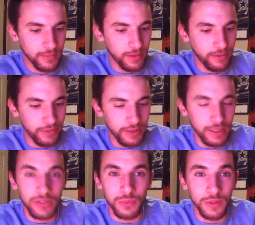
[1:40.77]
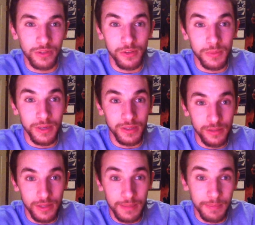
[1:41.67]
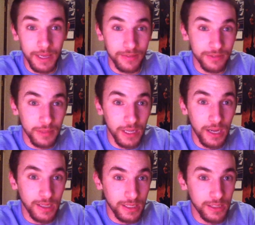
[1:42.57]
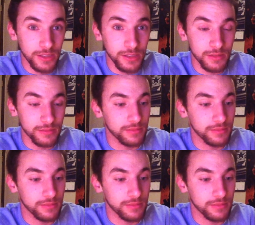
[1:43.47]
I feel like it's one of those beers that will come back from behind and get you.